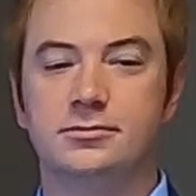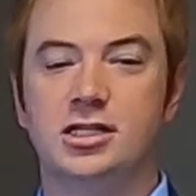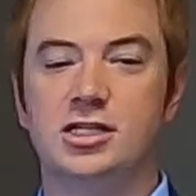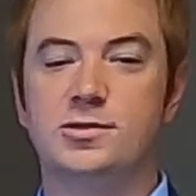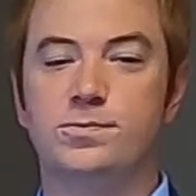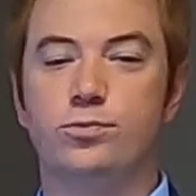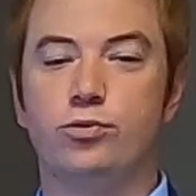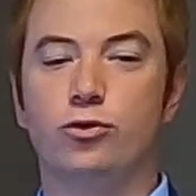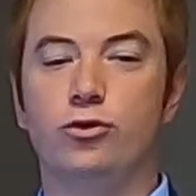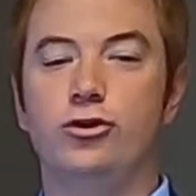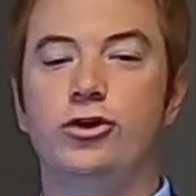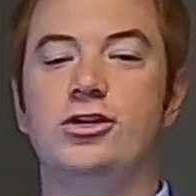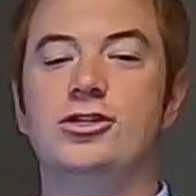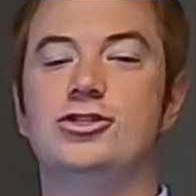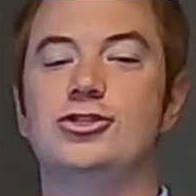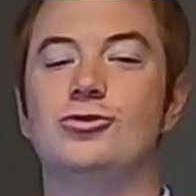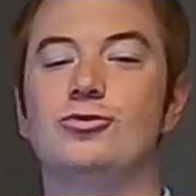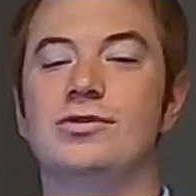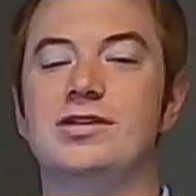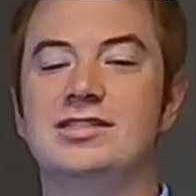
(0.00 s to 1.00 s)
It's
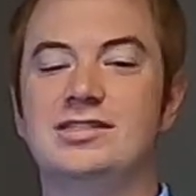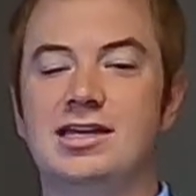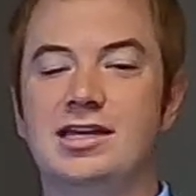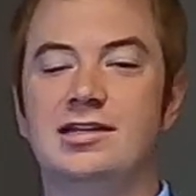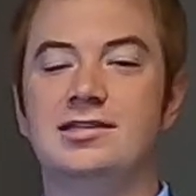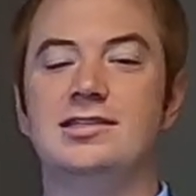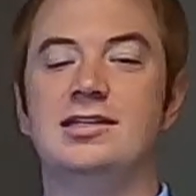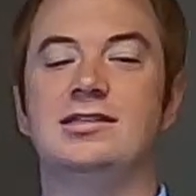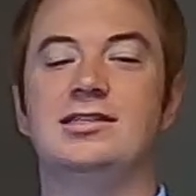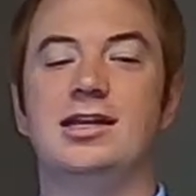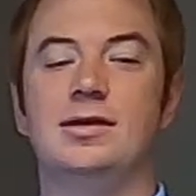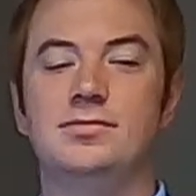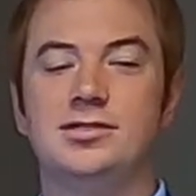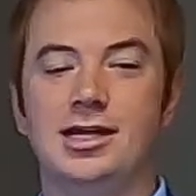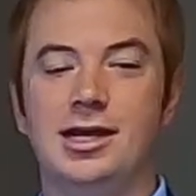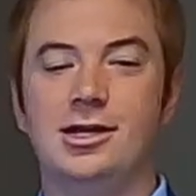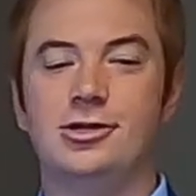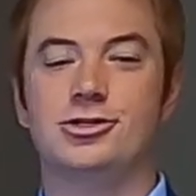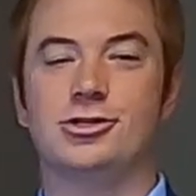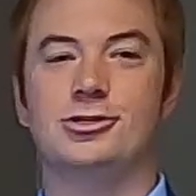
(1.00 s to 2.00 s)
prudent to resist the
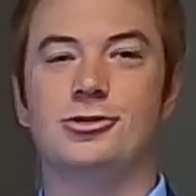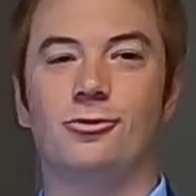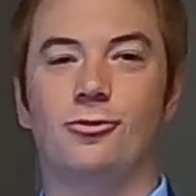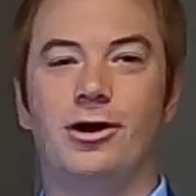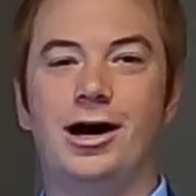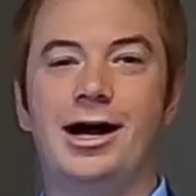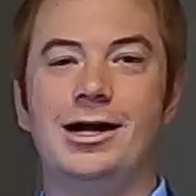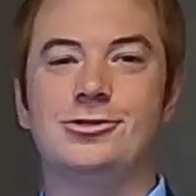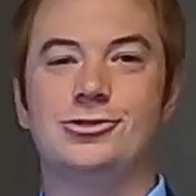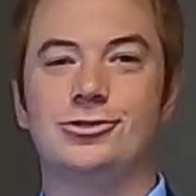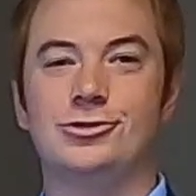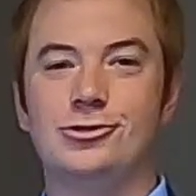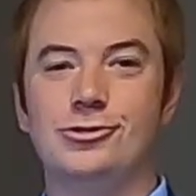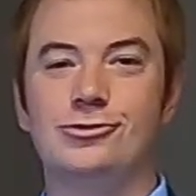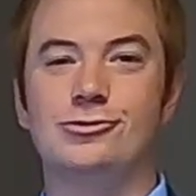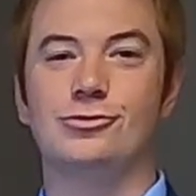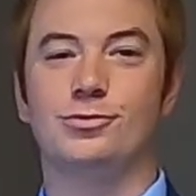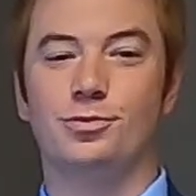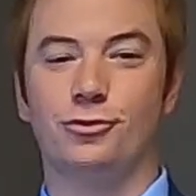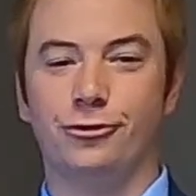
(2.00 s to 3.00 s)
temptation to watch
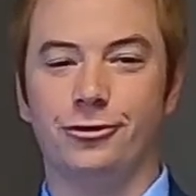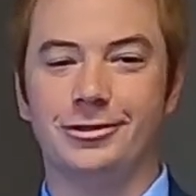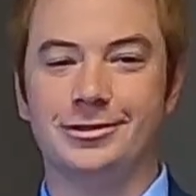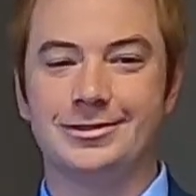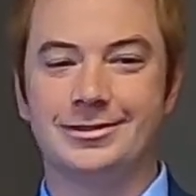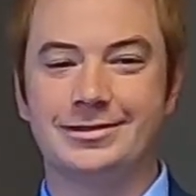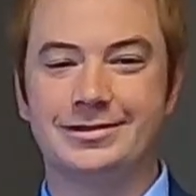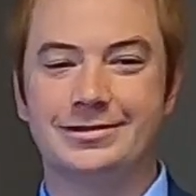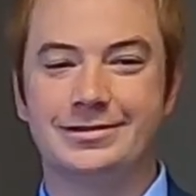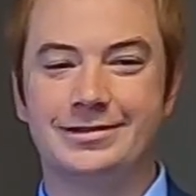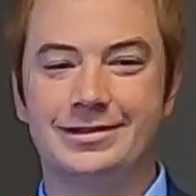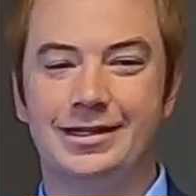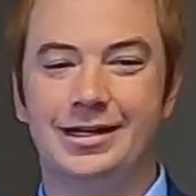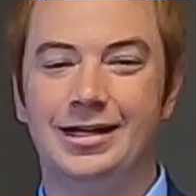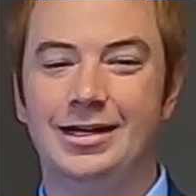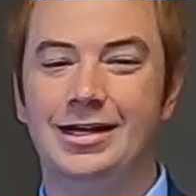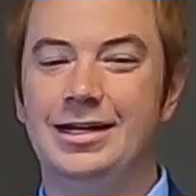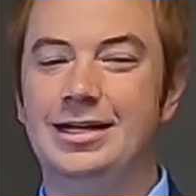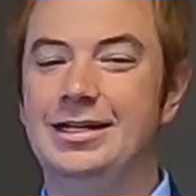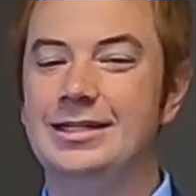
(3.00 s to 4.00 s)
news reports.
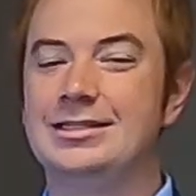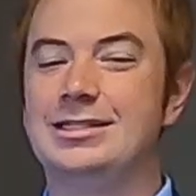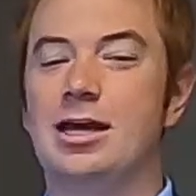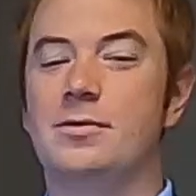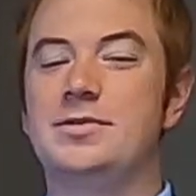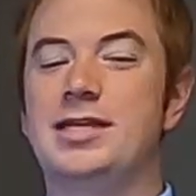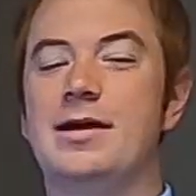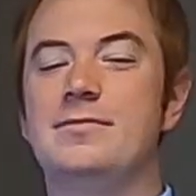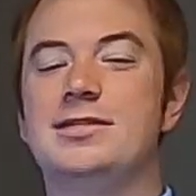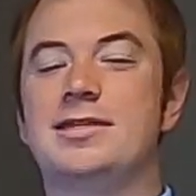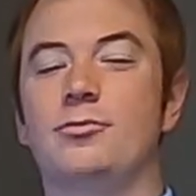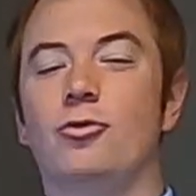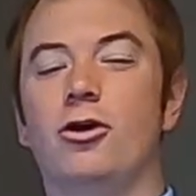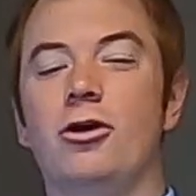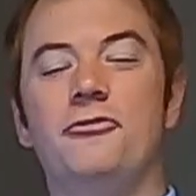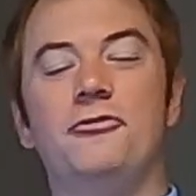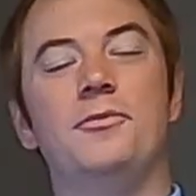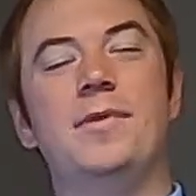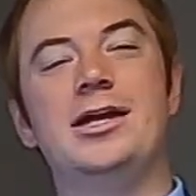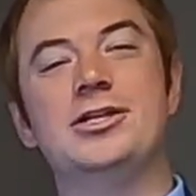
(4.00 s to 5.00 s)
Sometimes the more
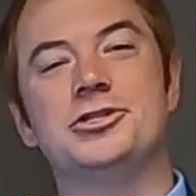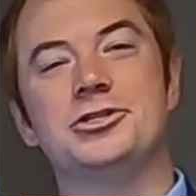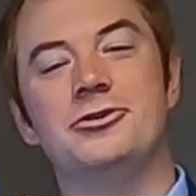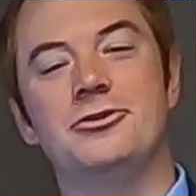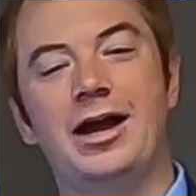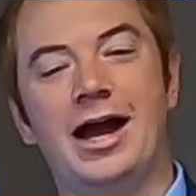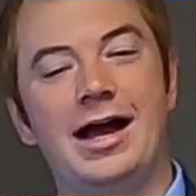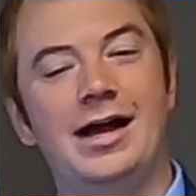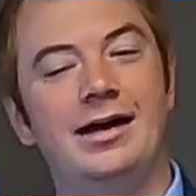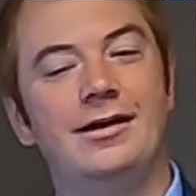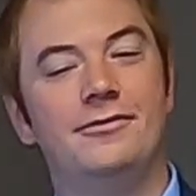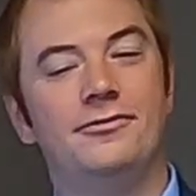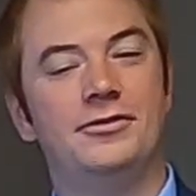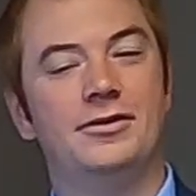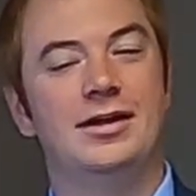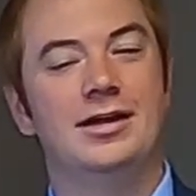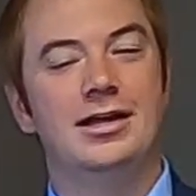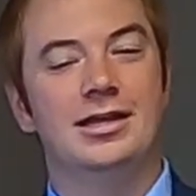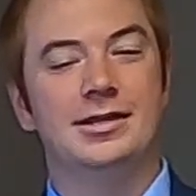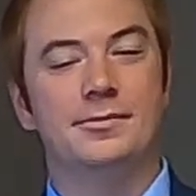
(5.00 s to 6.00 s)
information you have,
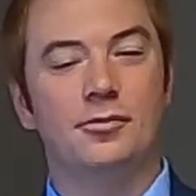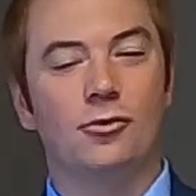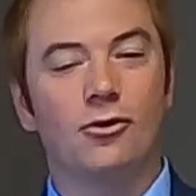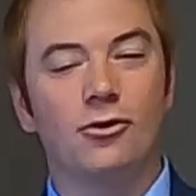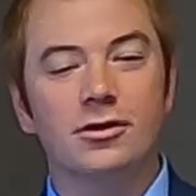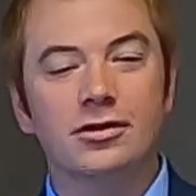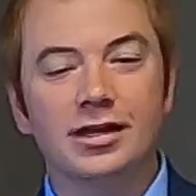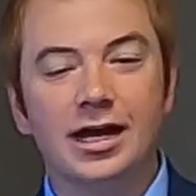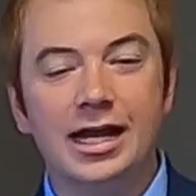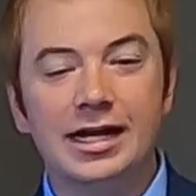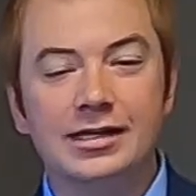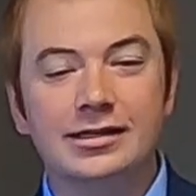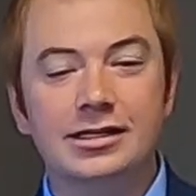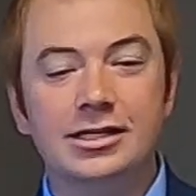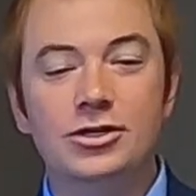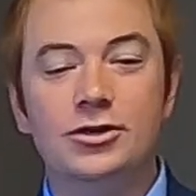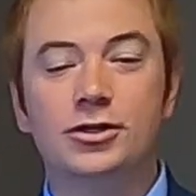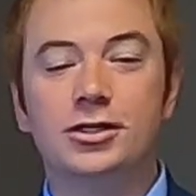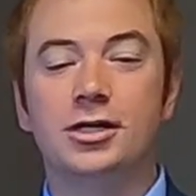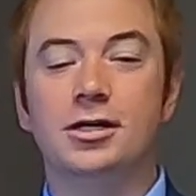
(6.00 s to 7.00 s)
the more likely
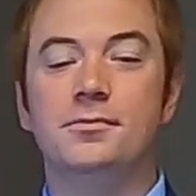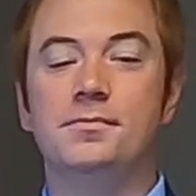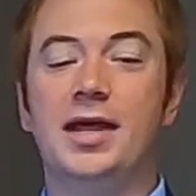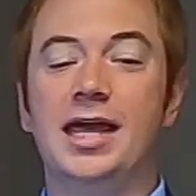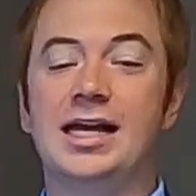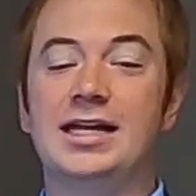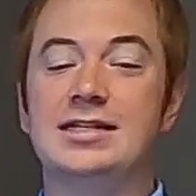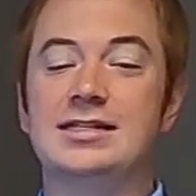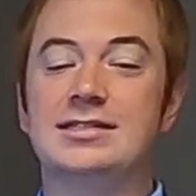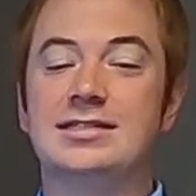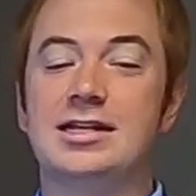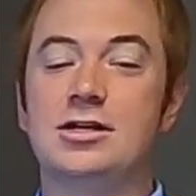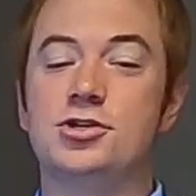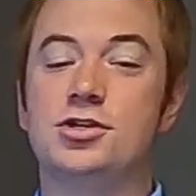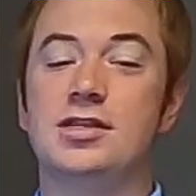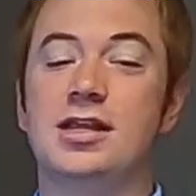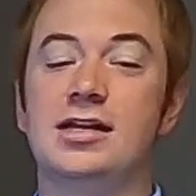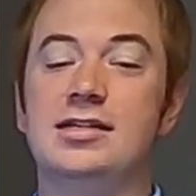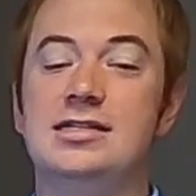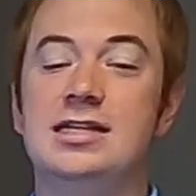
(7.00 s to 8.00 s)
you could make a
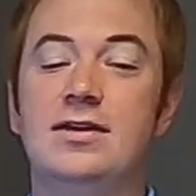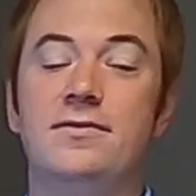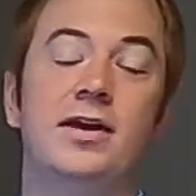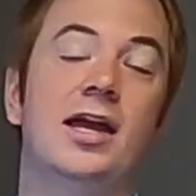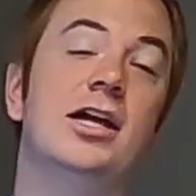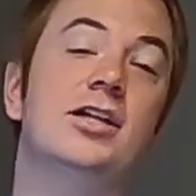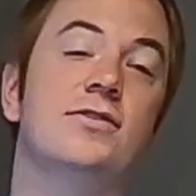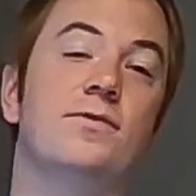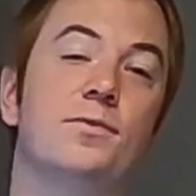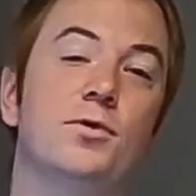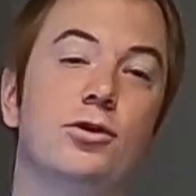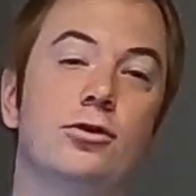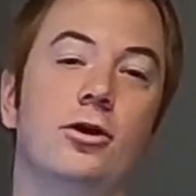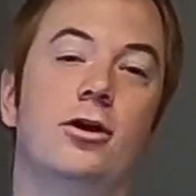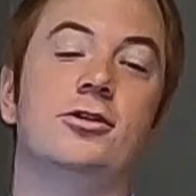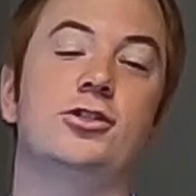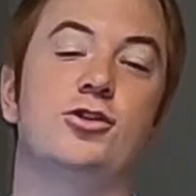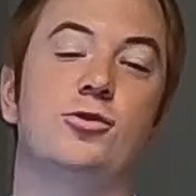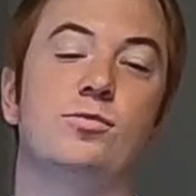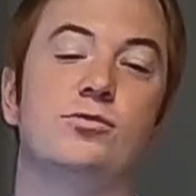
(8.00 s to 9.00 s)
decision that deviates from your
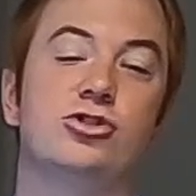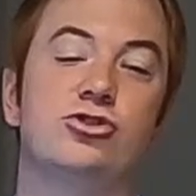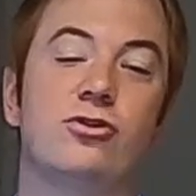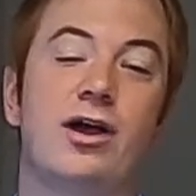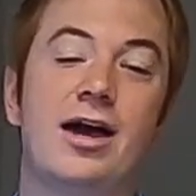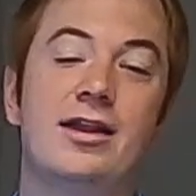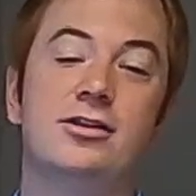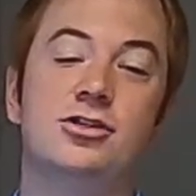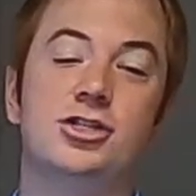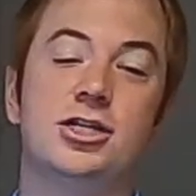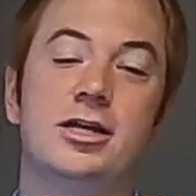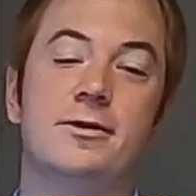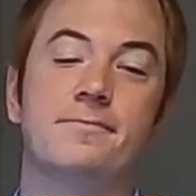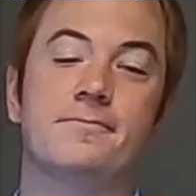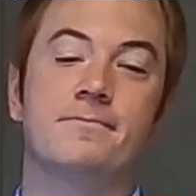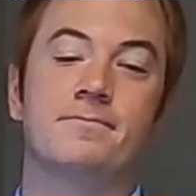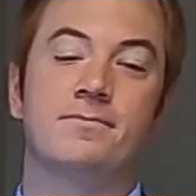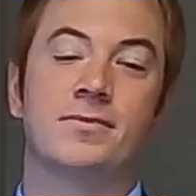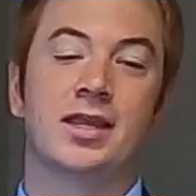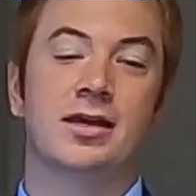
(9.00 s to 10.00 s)
long-term strategy.